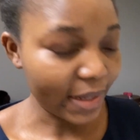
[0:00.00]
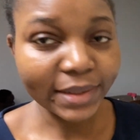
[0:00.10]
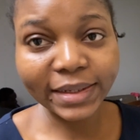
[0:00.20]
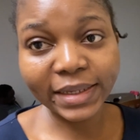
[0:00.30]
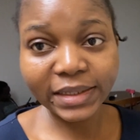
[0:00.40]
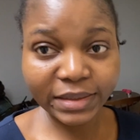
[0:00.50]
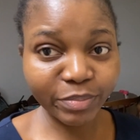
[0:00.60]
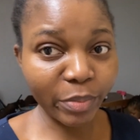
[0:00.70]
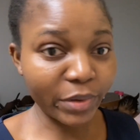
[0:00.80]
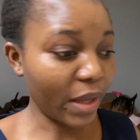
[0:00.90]
like
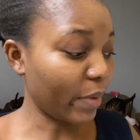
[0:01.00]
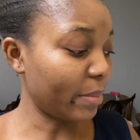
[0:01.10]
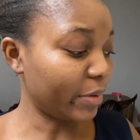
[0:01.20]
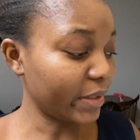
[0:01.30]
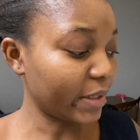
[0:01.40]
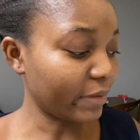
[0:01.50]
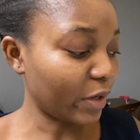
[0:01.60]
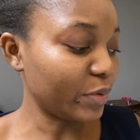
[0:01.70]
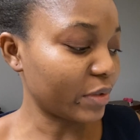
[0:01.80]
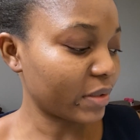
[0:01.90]
people that were born
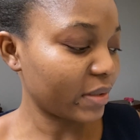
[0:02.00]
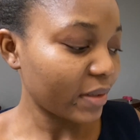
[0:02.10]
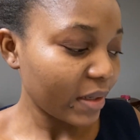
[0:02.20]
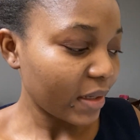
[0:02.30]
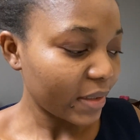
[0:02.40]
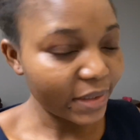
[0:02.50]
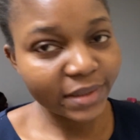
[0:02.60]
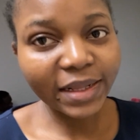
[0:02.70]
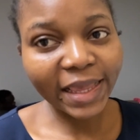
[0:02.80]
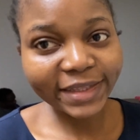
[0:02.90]
around
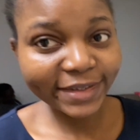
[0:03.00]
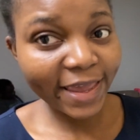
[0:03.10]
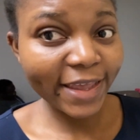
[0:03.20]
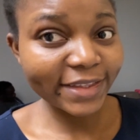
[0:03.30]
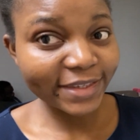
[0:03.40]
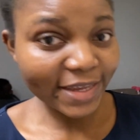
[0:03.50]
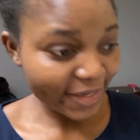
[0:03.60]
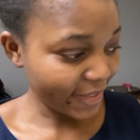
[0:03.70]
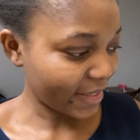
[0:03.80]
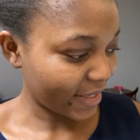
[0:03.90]
like the
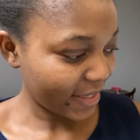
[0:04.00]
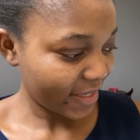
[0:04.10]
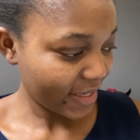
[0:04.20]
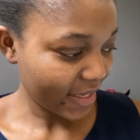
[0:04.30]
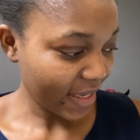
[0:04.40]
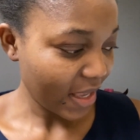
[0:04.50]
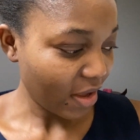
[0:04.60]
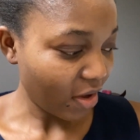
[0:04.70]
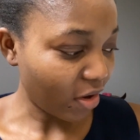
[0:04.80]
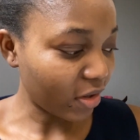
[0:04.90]
80s,
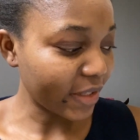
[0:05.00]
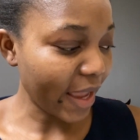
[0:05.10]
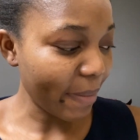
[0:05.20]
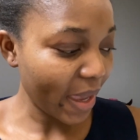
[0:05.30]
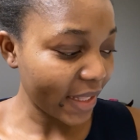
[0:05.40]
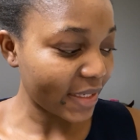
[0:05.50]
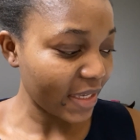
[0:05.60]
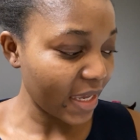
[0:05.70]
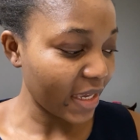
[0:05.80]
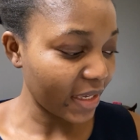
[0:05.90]
all them
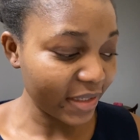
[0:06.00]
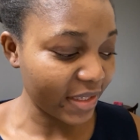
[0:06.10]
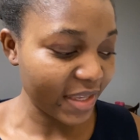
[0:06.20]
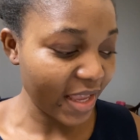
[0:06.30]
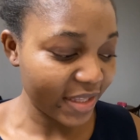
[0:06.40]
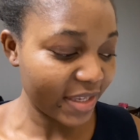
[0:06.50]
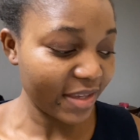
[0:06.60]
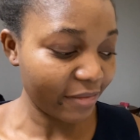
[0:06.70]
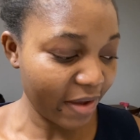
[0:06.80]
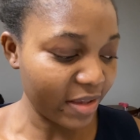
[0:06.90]

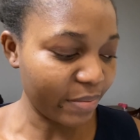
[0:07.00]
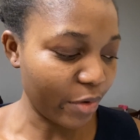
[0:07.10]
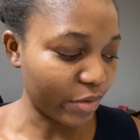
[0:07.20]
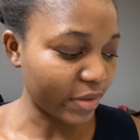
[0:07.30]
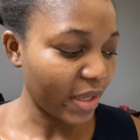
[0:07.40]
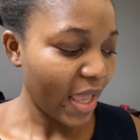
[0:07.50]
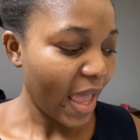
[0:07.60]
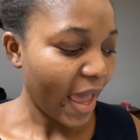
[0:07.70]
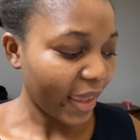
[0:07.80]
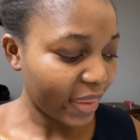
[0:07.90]
80s firstborn,
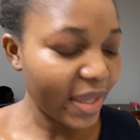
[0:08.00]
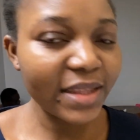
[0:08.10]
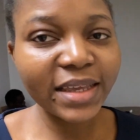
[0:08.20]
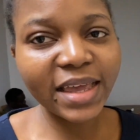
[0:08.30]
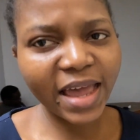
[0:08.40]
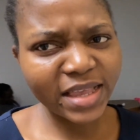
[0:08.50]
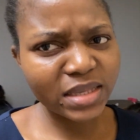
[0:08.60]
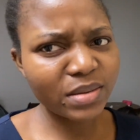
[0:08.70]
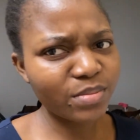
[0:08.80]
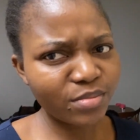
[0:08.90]
I think the
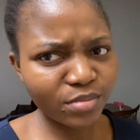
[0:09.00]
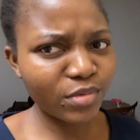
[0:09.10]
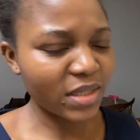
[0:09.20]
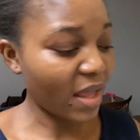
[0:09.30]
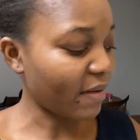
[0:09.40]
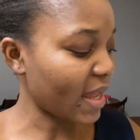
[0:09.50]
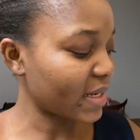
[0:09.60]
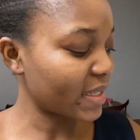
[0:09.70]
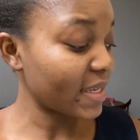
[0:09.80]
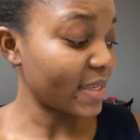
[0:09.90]
guys must have had
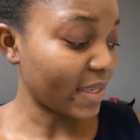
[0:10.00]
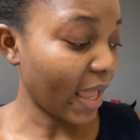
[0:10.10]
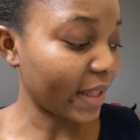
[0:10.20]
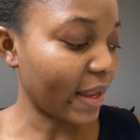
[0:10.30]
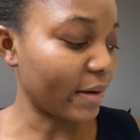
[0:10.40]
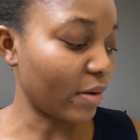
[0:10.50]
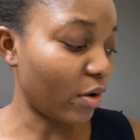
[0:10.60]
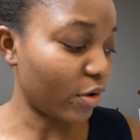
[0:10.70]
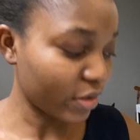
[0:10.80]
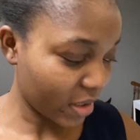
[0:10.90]
it easier than
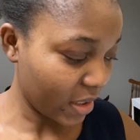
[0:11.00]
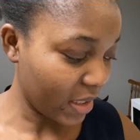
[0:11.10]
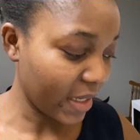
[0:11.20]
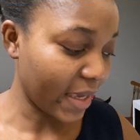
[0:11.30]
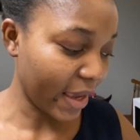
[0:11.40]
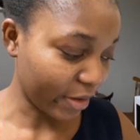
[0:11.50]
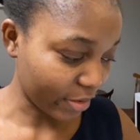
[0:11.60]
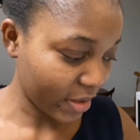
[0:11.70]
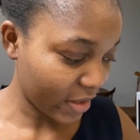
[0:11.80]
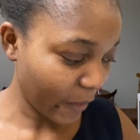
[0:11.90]
us, the
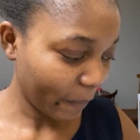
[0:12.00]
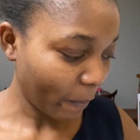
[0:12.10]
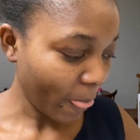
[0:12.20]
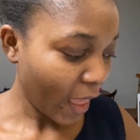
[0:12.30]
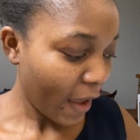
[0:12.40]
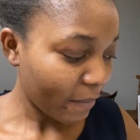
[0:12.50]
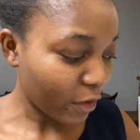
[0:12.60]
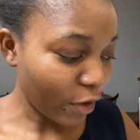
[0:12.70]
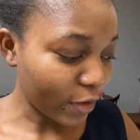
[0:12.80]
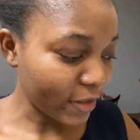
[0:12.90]
girls,
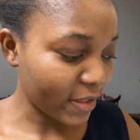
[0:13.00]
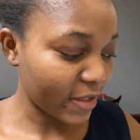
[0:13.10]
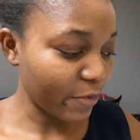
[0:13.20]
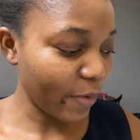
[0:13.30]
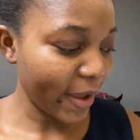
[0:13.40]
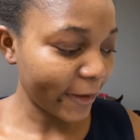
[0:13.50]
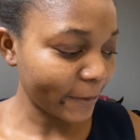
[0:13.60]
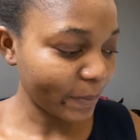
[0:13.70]
because the way